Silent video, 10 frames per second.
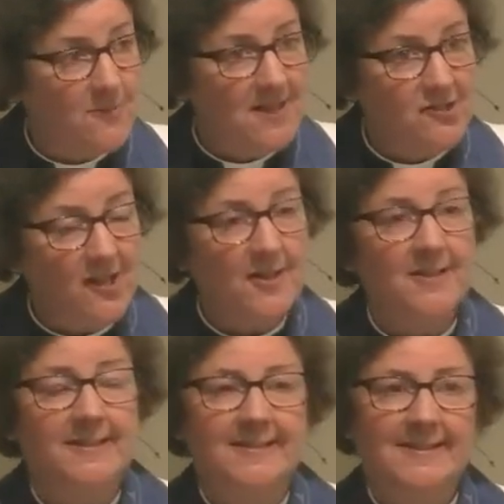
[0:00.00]
with each
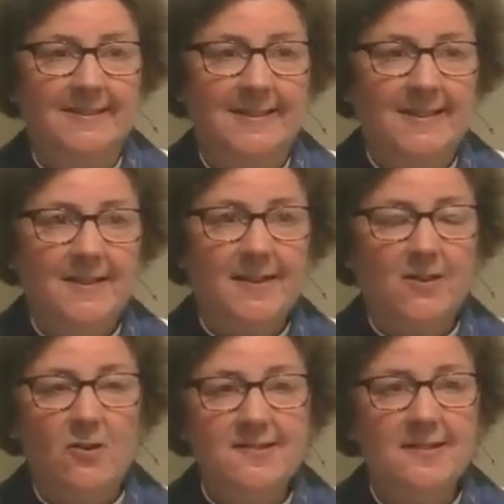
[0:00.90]
other, they're
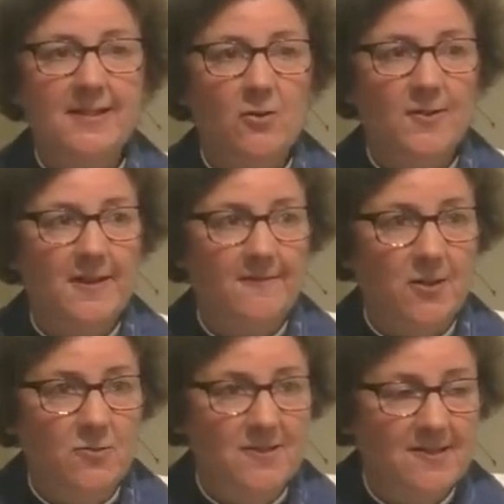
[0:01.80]
constantly on their
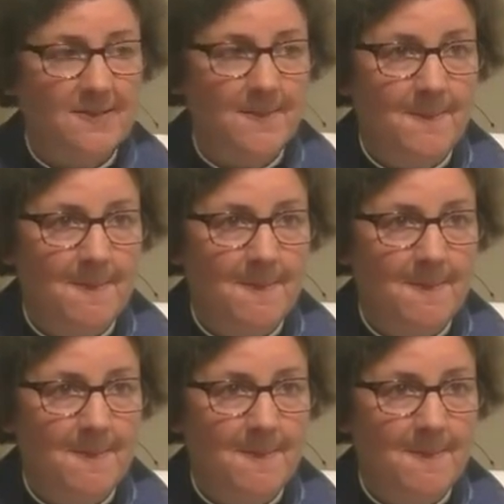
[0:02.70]
phones.